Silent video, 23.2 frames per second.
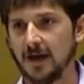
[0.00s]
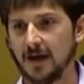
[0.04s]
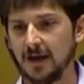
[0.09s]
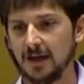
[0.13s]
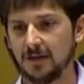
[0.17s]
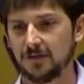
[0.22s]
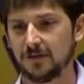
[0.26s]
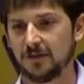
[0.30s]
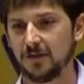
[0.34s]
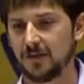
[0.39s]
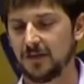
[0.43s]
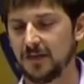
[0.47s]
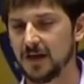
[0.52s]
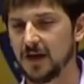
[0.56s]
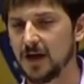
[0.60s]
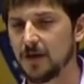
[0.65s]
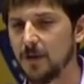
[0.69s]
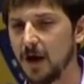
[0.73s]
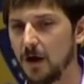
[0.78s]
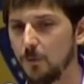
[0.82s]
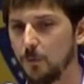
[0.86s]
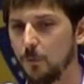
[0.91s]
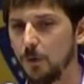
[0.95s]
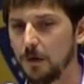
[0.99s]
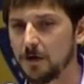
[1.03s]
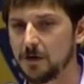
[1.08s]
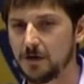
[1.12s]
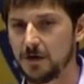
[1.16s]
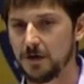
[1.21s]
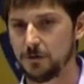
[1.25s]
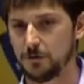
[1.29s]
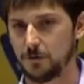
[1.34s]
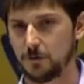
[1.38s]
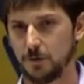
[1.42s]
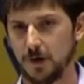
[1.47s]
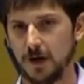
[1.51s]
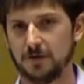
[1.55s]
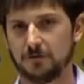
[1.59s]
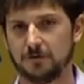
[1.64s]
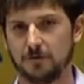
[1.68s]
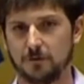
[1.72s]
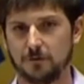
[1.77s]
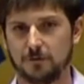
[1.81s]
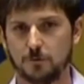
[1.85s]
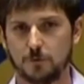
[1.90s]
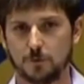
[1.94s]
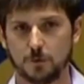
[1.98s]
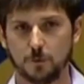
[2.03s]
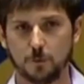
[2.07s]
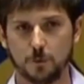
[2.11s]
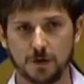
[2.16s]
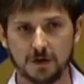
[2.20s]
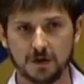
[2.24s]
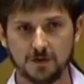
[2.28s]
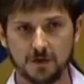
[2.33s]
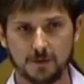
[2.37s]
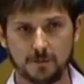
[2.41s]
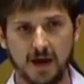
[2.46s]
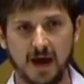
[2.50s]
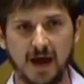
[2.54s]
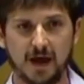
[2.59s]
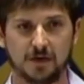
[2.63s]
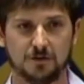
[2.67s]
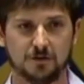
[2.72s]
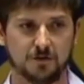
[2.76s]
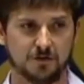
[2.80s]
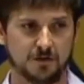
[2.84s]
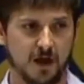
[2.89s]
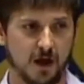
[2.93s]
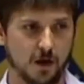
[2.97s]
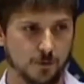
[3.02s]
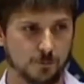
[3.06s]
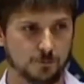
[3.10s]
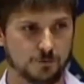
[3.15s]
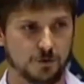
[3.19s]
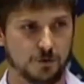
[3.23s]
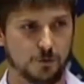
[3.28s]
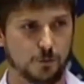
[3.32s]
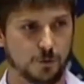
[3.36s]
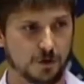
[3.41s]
It's to think about what are you grateful for? What in the past has helped you?